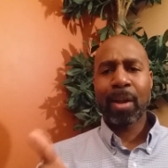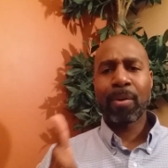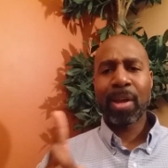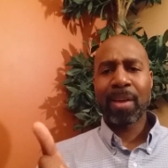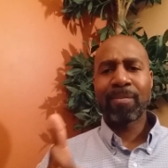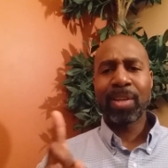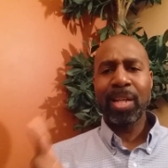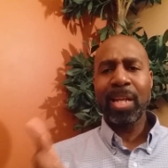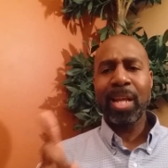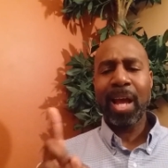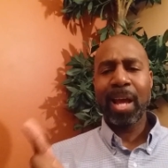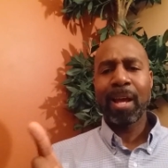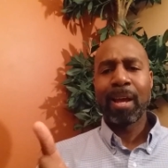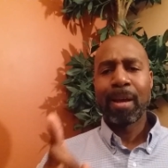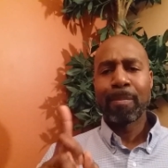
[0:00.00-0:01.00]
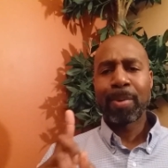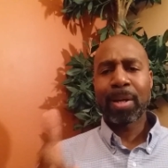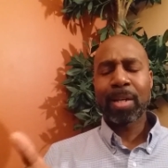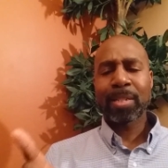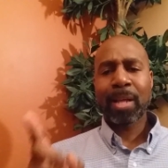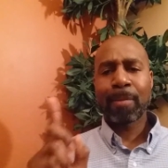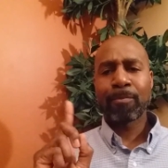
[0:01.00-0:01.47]
I don't have any
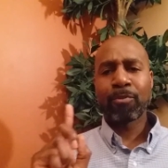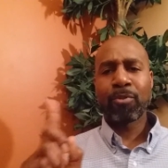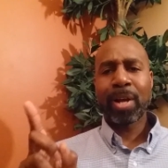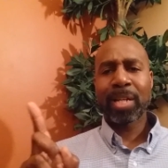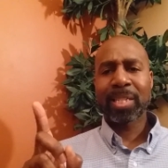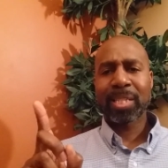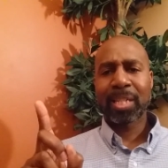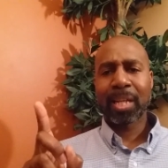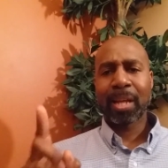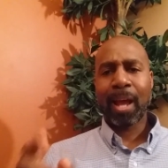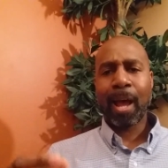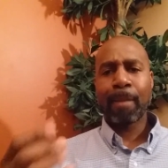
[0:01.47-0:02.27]
because I'm resting.